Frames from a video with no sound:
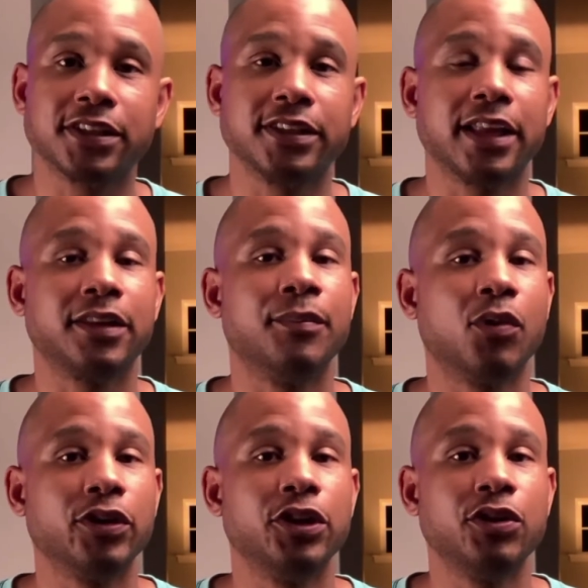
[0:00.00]
that the more
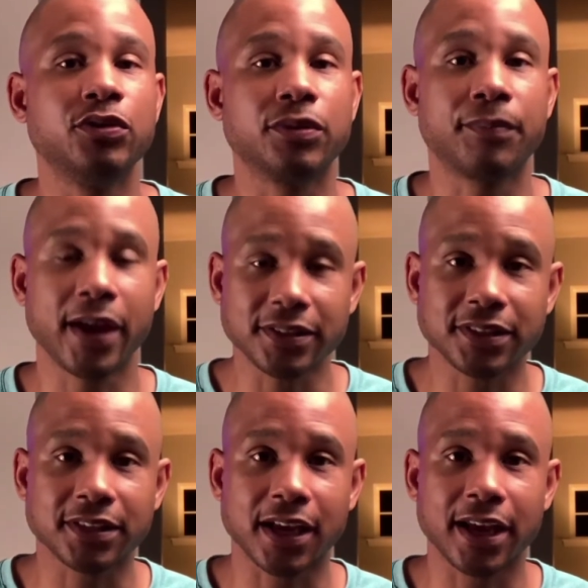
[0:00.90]
you use a
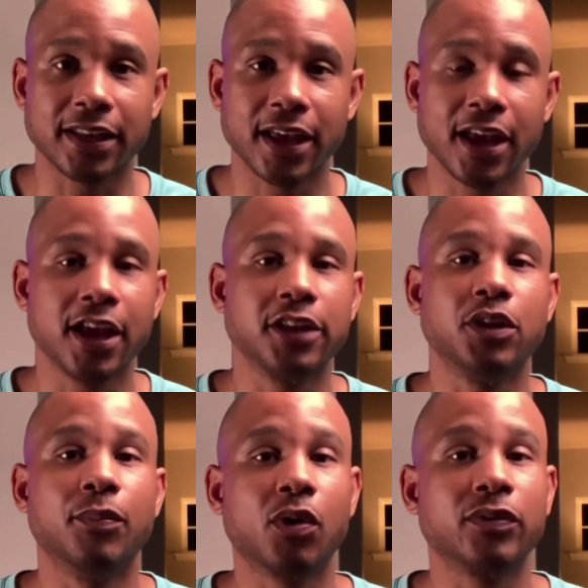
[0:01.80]
pesticide, the
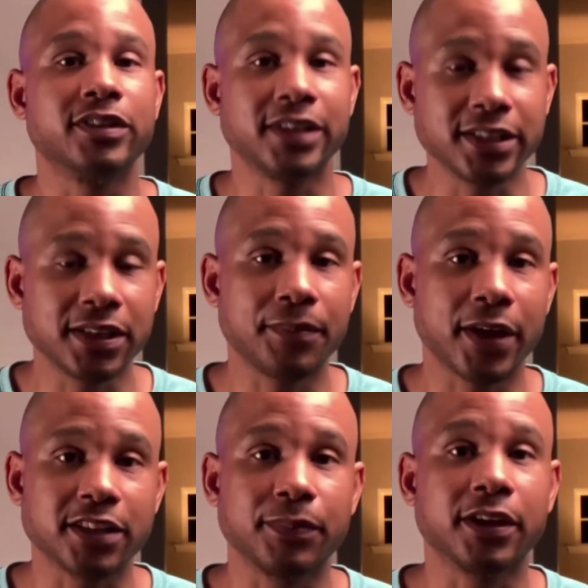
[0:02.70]
more resistant pests
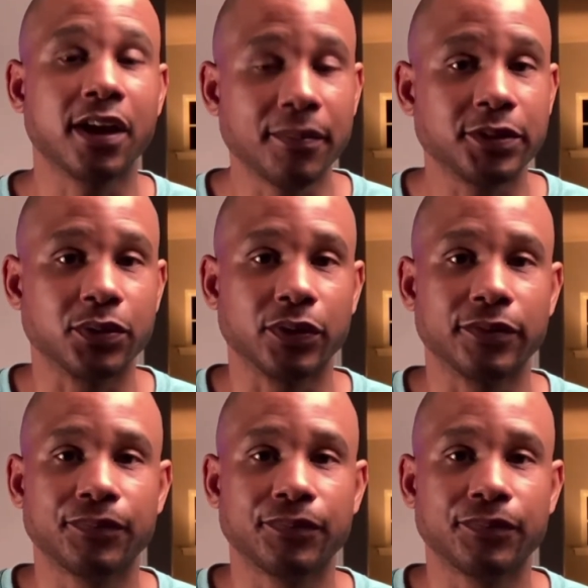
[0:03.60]
become to it.